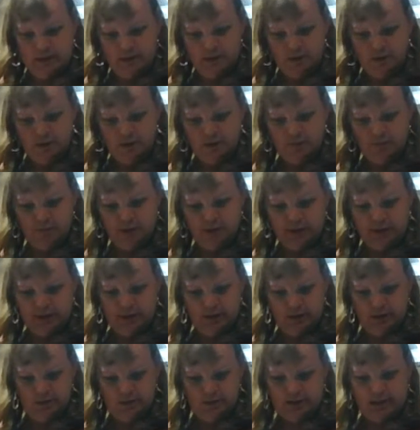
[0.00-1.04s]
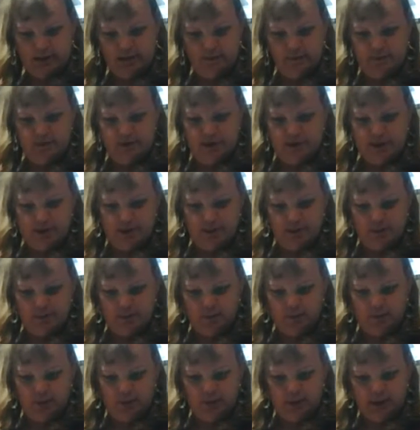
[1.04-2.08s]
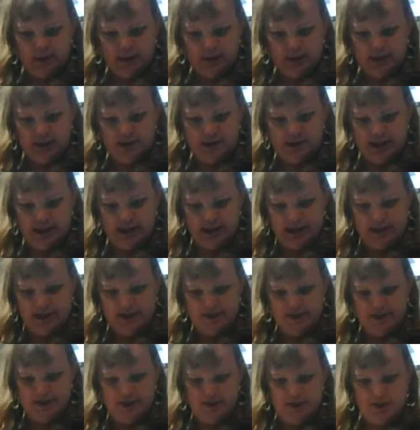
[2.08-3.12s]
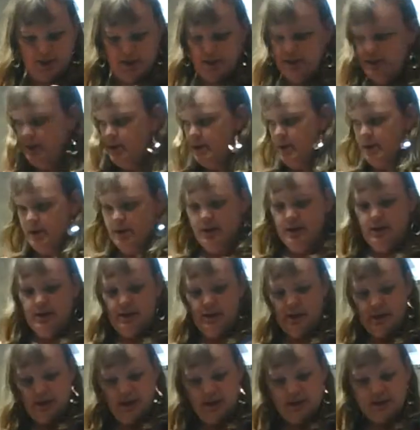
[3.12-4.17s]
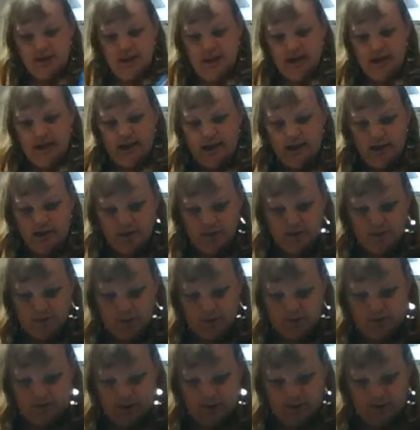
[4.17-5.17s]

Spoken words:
Normally, what I would do in this case is I go